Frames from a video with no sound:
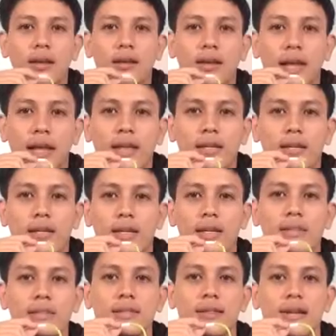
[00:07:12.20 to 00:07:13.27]
Next,
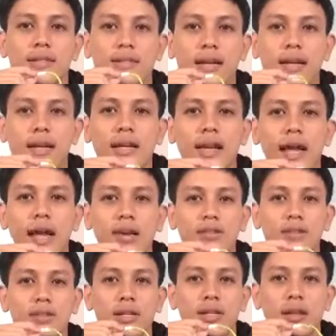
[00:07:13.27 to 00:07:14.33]
he
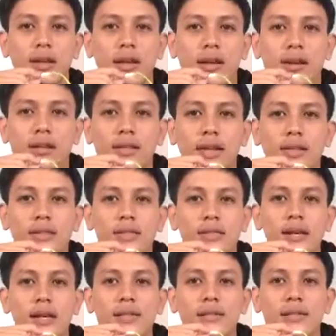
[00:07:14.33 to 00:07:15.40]
announced they
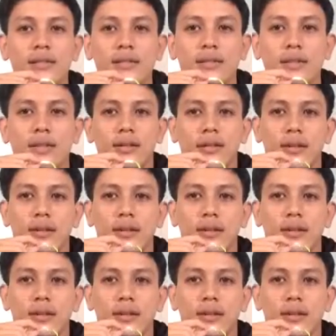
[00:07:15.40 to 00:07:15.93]
discussed